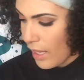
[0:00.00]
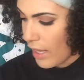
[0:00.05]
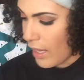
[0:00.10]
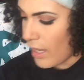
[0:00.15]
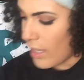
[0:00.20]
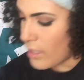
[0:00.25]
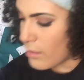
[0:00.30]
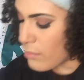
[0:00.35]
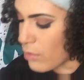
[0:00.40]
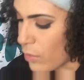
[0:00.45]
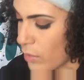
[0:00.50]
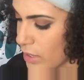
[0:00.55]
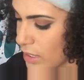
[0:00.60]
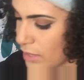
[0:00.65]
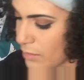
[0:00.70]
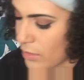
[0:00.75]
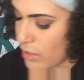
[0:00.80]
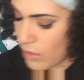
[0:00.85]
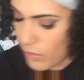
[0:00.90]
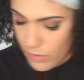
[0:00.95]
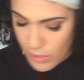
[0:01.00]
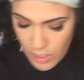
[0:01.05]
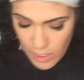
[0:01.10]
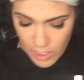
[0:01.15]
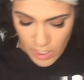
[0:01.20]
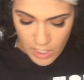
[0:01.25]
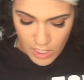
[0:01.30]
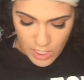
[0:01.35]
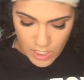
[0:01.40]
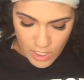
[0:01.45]
And I'm going to be
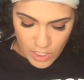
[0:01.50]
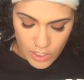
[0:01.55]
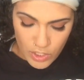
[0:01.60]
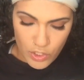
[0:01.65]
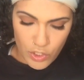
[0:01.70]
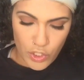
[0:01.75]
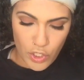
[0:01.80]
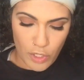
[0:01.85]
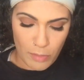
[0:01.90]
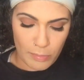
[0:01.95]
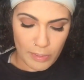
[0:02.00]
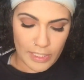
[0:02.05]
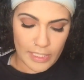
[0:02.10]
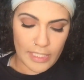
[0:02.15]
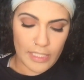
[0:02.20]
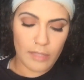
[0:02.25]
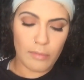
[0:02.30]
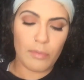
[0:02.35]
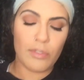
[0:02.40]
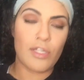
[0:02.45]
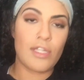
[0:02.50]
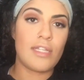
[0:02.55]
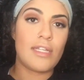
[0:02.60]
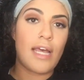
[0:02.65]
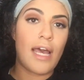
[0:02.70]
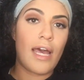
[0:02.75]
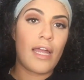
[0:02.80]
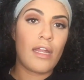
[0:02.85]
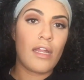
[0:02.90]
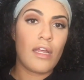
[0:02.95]
using Tourmaline, which is
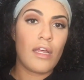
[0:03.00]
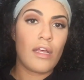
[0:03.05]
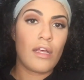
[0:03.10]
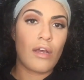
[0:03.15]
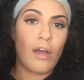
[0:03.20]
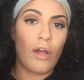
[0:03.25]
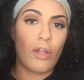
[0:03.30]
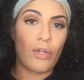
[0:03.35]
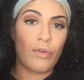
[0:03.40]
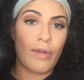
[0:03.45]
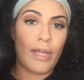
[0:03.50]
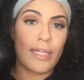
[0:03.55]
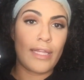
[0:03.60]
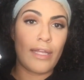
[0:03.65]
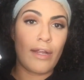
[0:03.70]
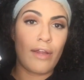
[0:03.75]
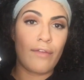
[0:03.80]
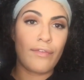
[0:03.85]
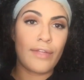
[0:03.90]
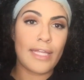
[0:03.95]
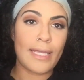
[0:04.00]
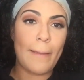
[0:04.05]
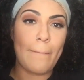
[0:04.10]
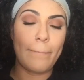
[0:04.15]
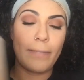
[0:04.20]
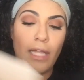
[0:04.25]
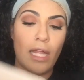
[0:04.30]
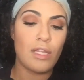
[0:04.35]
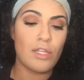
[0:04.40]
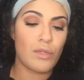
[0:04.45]
that color right there. I feel like it
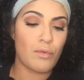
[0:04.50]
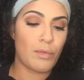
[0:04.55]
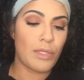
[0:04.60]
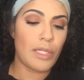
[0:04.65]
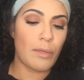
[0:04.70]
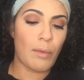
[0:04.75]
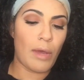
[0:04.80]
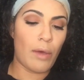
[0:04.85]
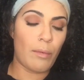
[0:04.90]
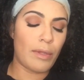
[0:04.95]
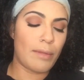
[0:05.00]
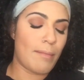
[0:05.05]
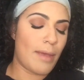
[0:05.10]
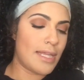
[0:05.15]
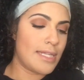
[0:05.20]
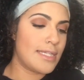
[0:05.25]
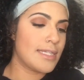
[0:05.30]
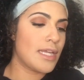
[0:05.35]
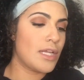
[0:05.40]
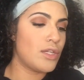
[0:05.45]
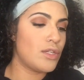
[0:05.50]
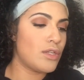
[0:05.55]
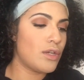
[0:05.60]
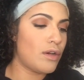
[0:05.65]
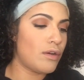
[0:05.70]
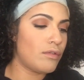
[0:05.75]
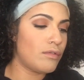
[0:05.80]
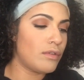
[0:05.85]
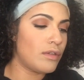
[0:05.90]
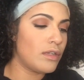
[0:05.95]
blends really well with my skin
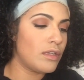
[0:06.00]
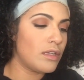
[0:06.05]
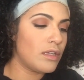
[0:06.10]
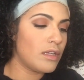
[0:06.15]
tone.